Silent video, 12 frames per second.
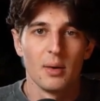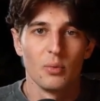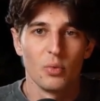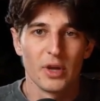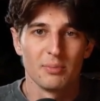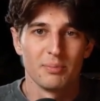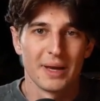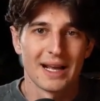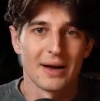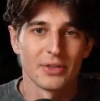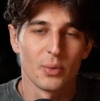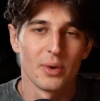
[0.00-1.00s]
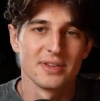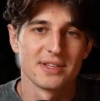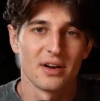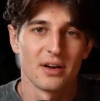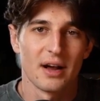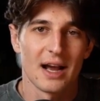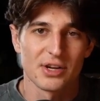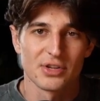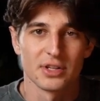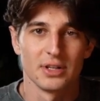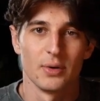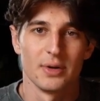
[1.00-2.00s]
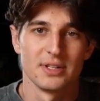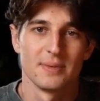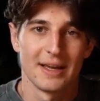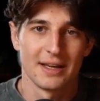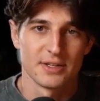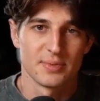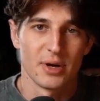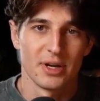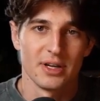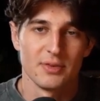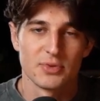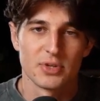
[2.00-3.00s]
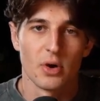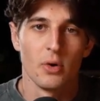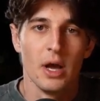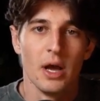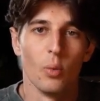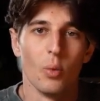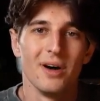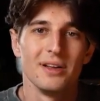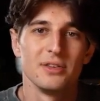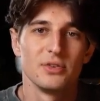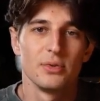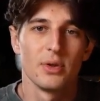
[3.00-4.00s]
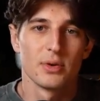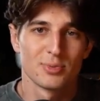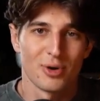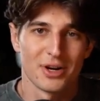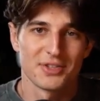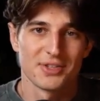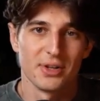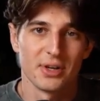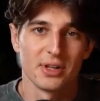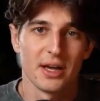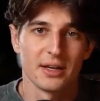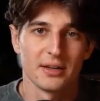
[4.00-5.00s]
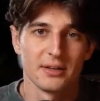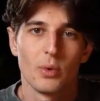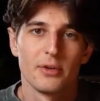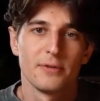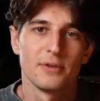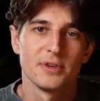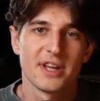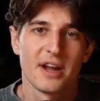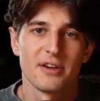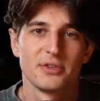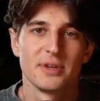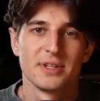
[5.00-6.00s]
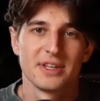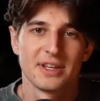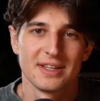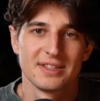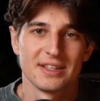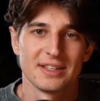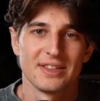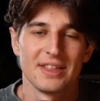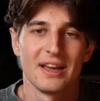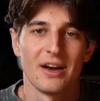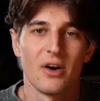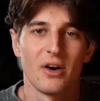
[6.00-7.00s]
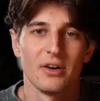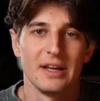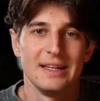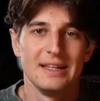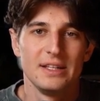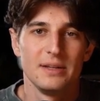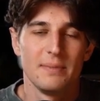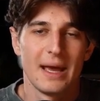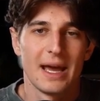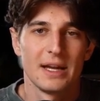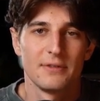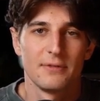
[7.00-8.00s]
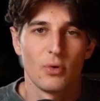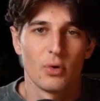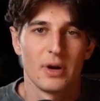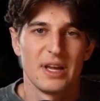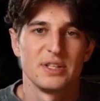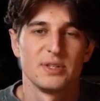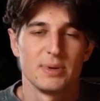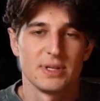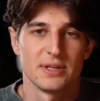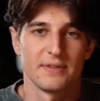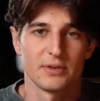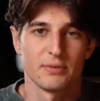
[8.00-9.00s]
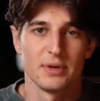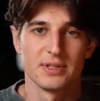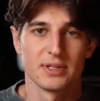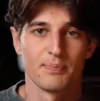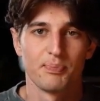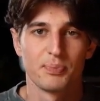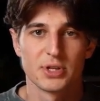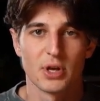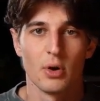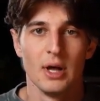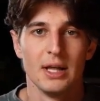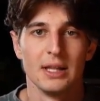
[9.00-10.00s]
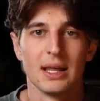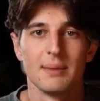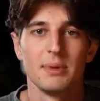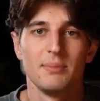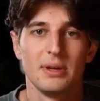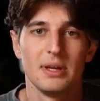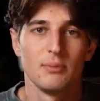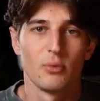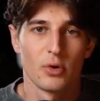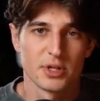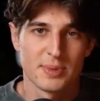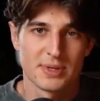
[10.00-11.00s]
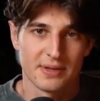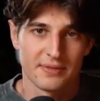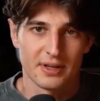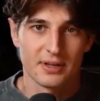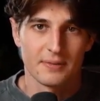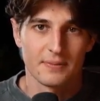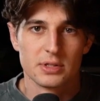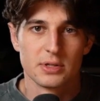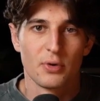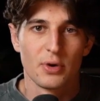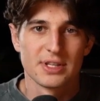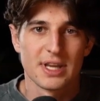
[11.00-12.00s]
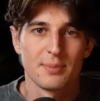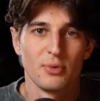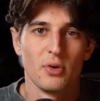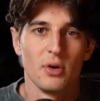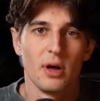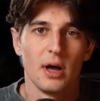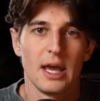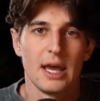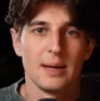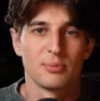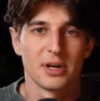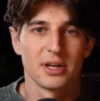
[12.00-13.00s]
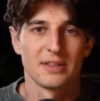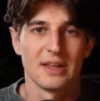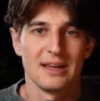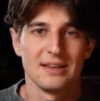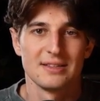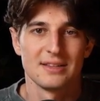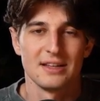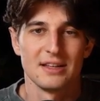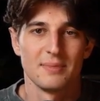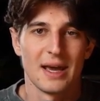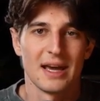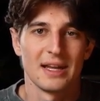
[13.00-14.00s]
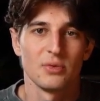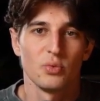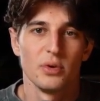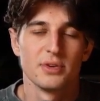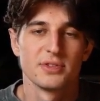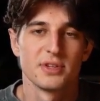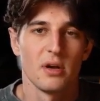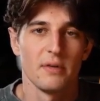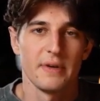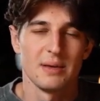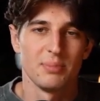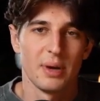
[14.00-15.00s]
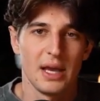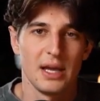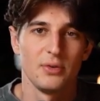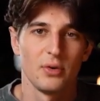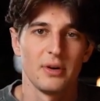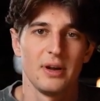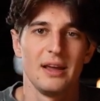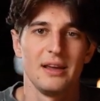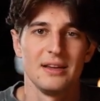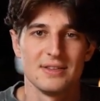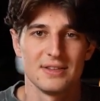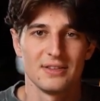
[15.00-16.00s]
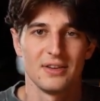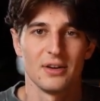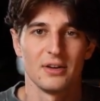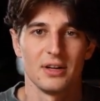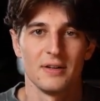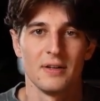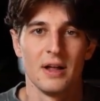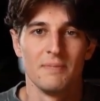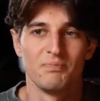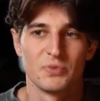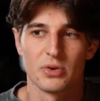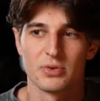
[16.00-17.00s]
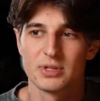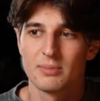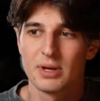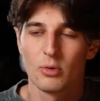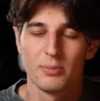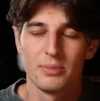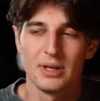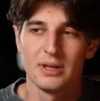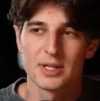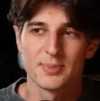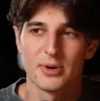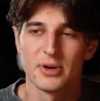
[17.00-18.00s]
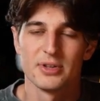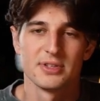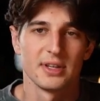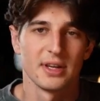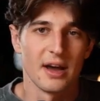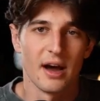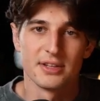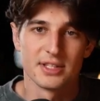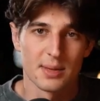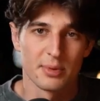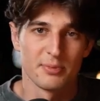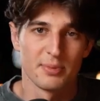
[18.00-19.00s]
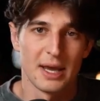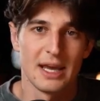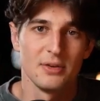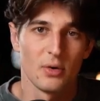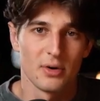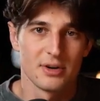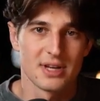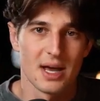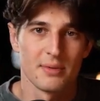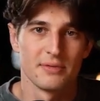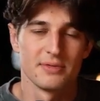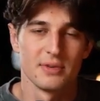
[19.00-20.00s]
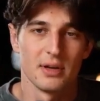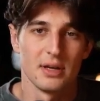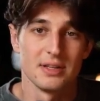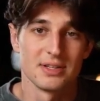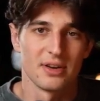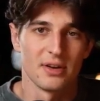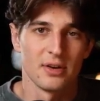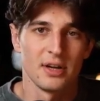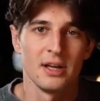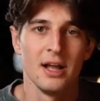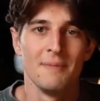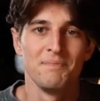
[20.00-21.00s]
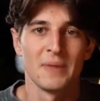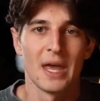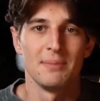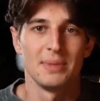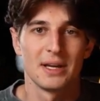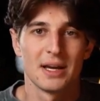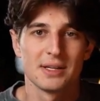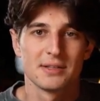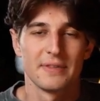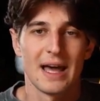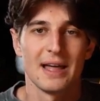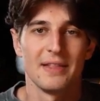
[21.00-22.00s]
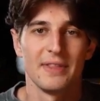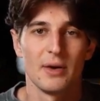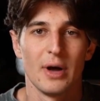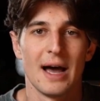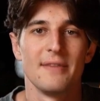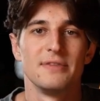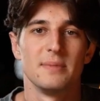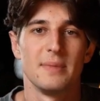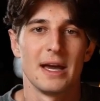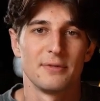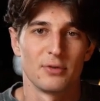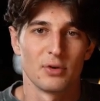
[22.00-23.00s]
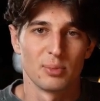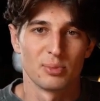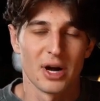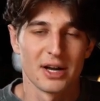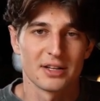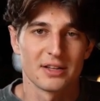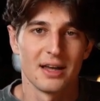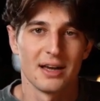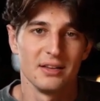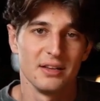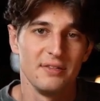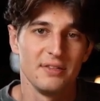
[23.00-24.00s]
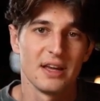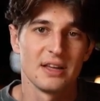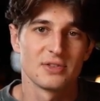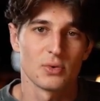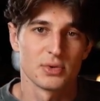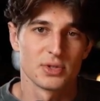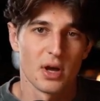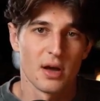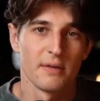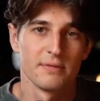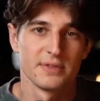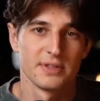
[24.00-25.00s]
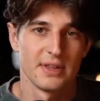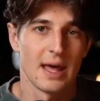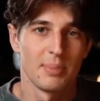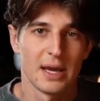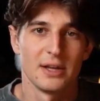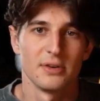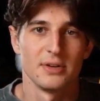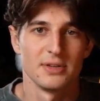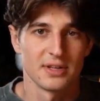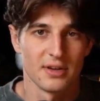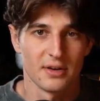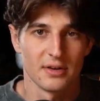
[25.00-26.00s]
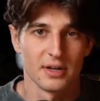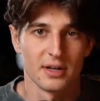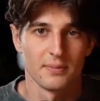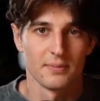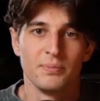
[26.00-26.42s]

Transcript: we can pick out the ones that are actually going to make us money. So what do those products look like? Well, their first characteristic is this: they are in demand for a specific reason. So let me be more specific. So for example, a product that is in demand will solve a pain or a insecurity. So somebody will be experiencing a type of pain or a type of insecurity, and because of that, they will have demand for a product that alleviates or solves that pain or insecurity.